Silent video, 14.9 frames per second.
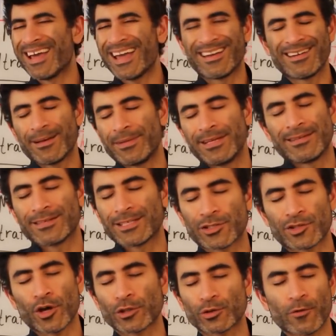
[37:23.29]
And I mean,
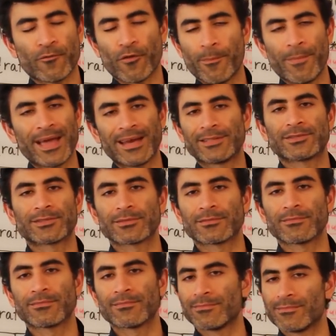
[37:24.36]
testosterone for men, it's
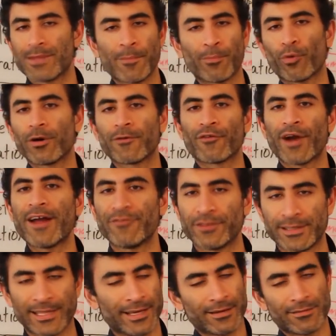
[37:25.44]
important for
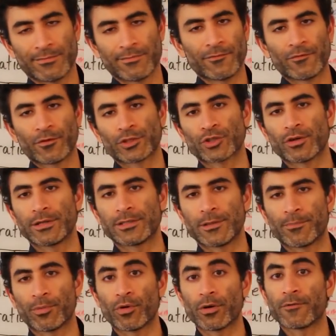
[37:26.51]
everything. And for sure, it's
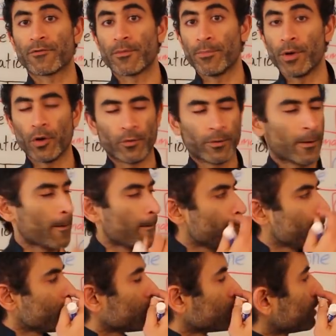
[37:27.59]
important for bone.
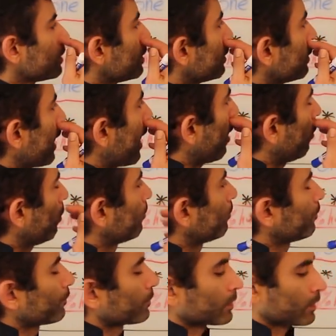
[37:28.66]
Now,